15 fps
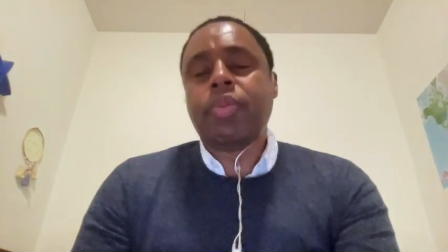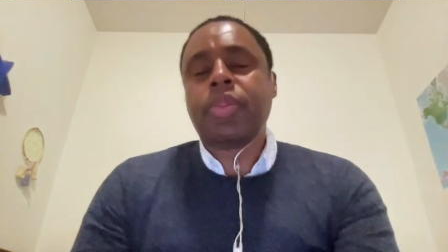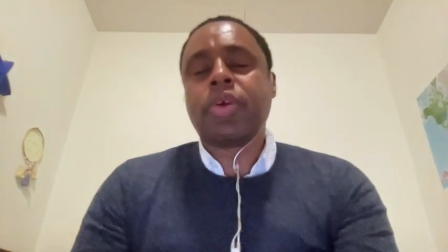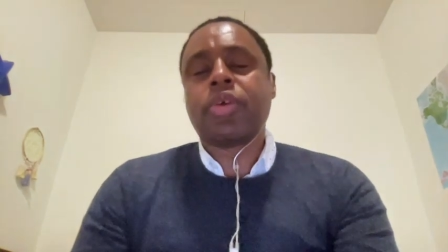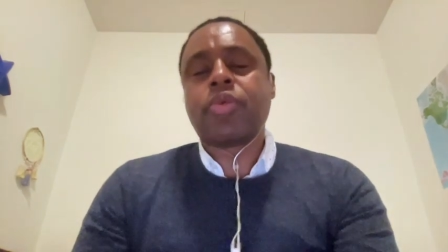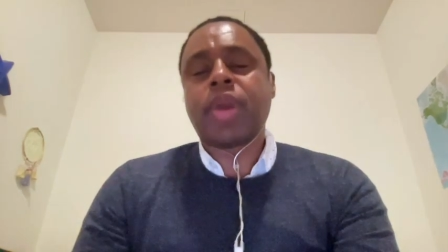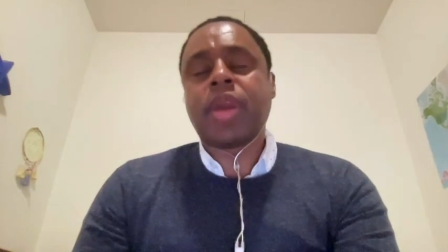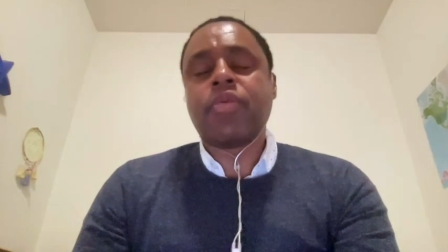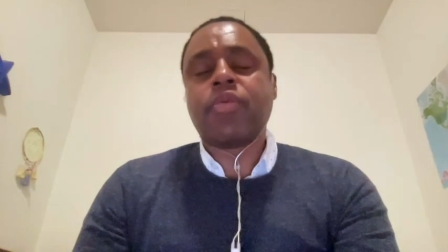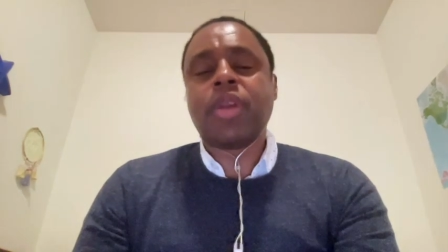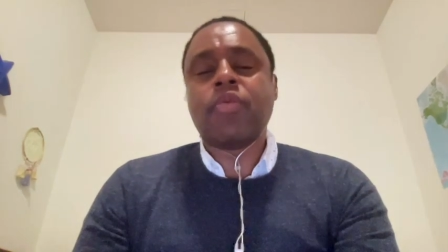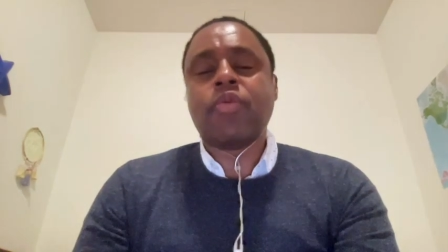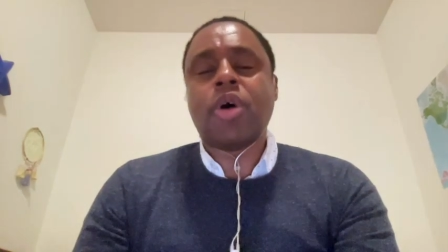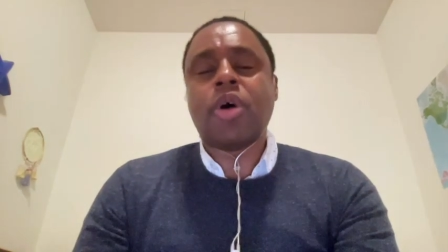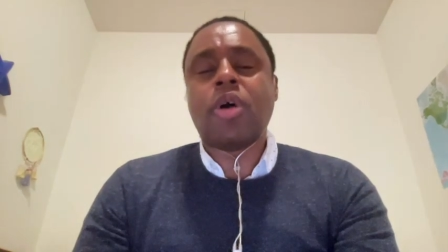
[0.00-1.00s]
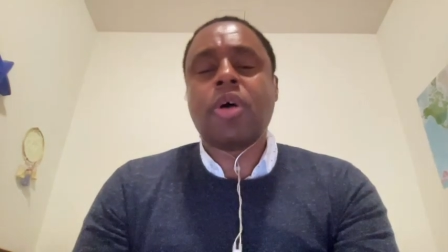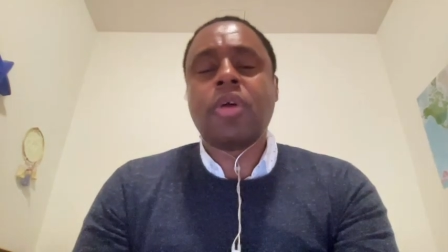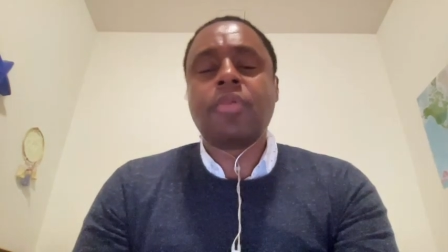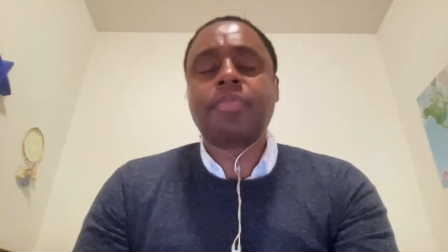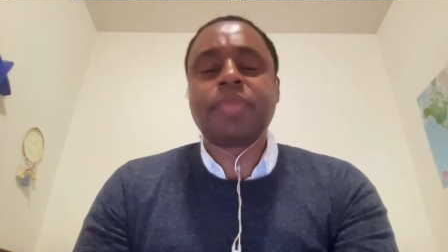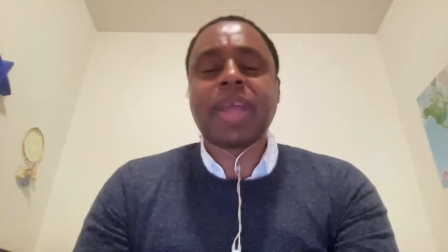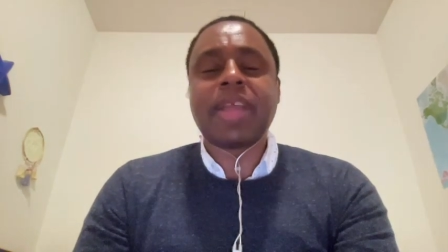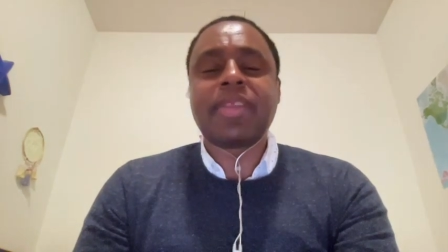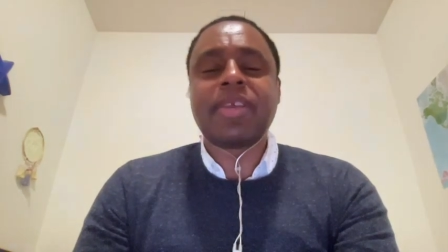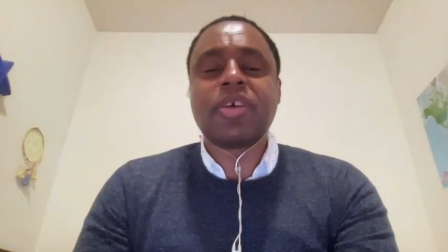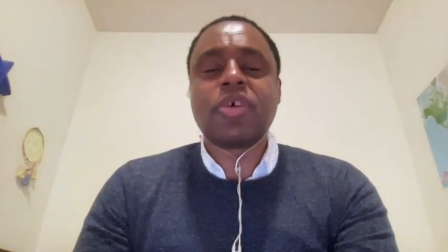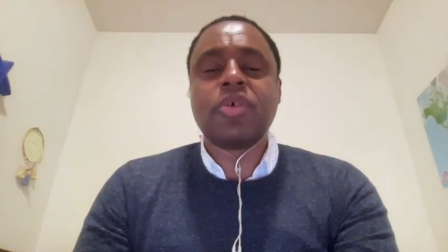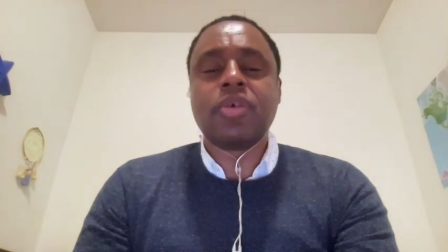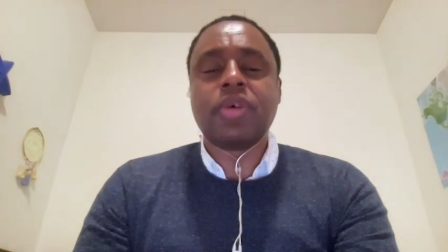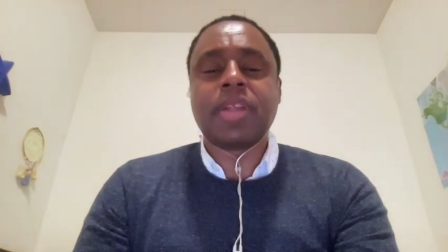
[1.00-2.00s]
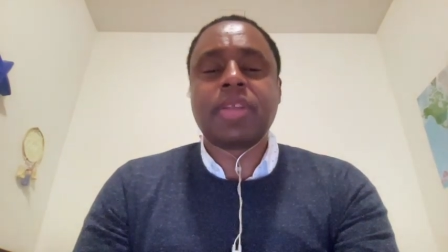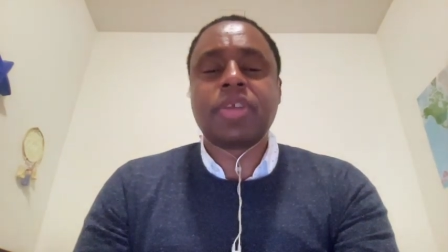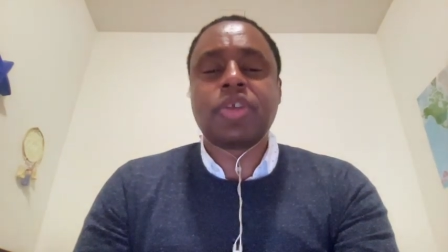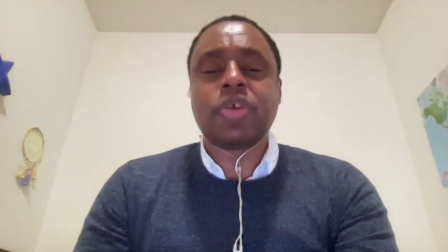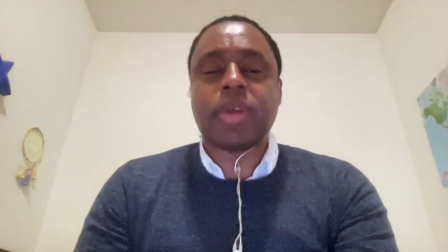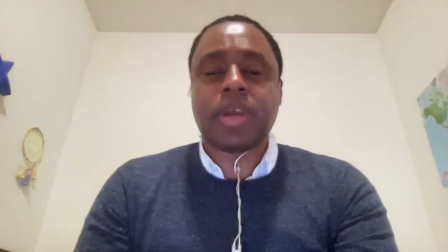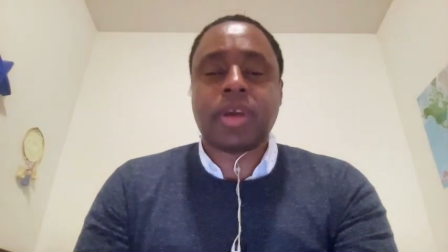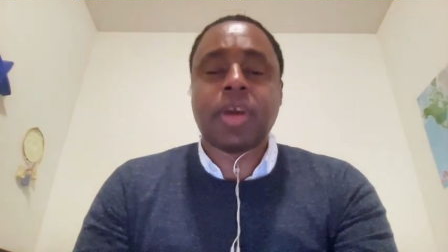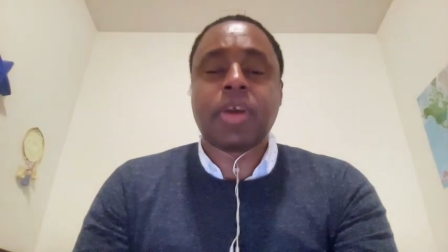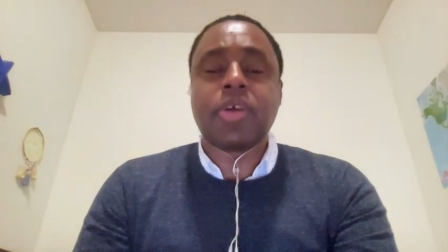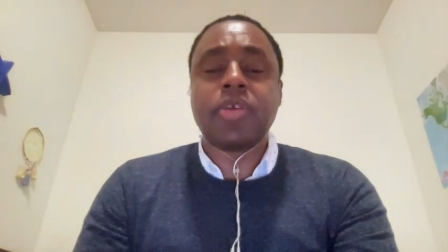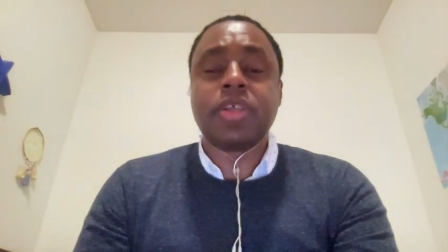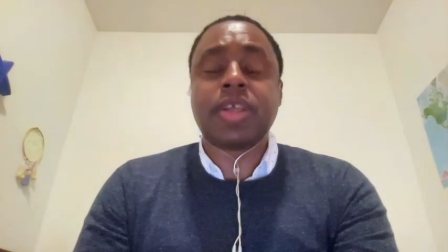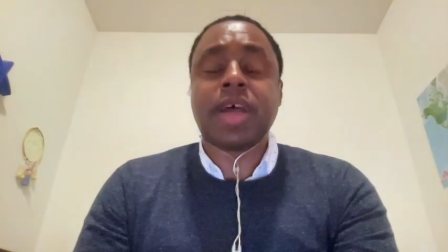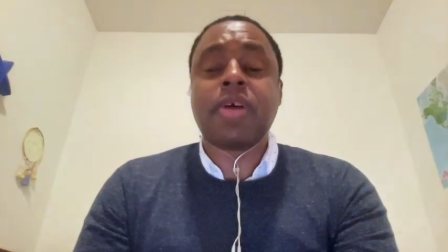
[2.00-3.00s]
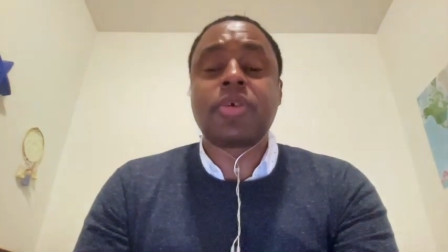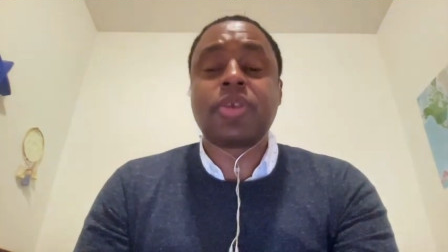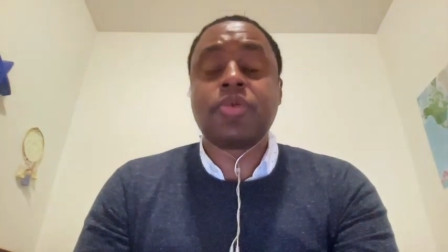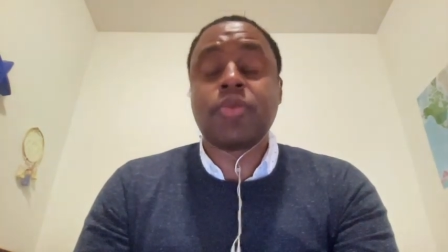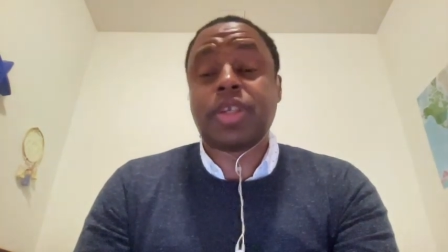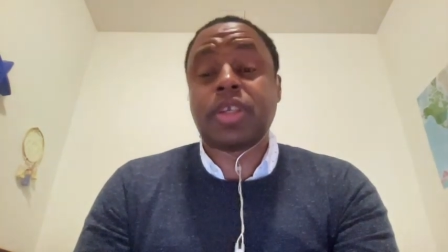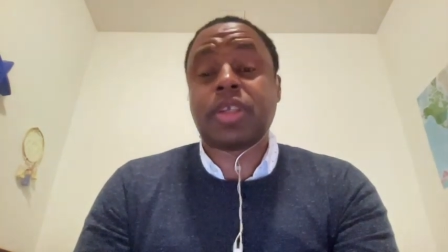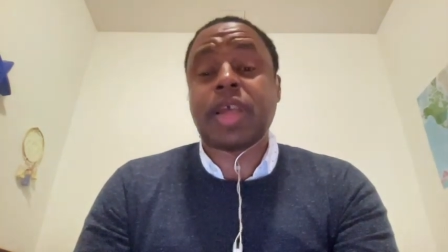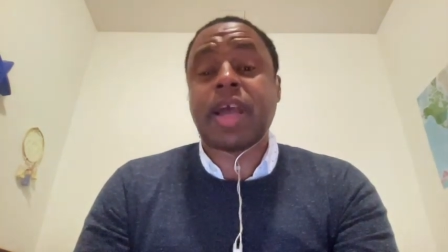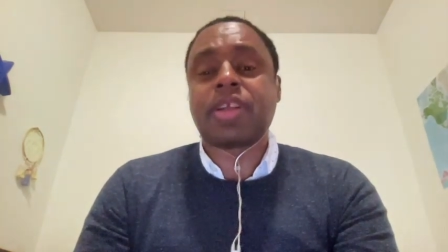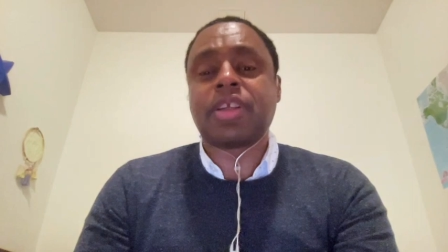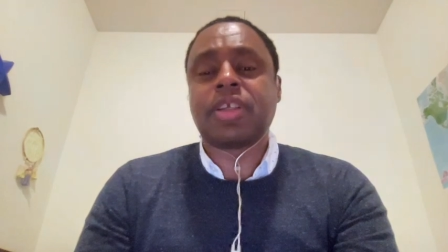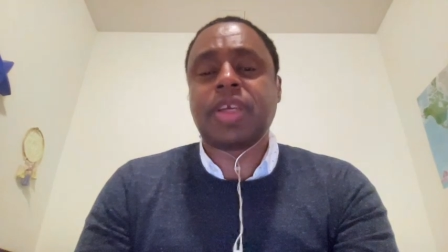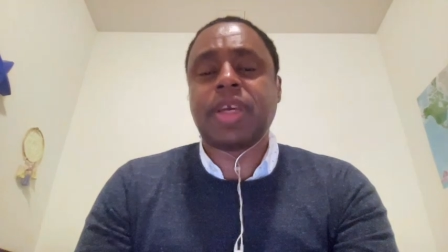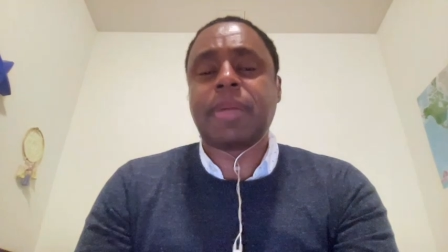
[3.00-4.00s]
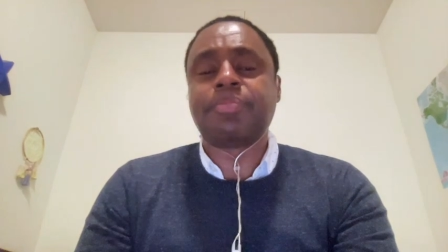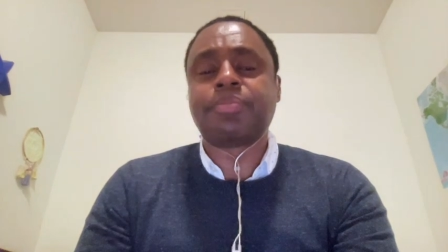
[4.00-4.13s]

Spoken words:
The Great Green Wall, at the Zurich Kunsthaus, which is actually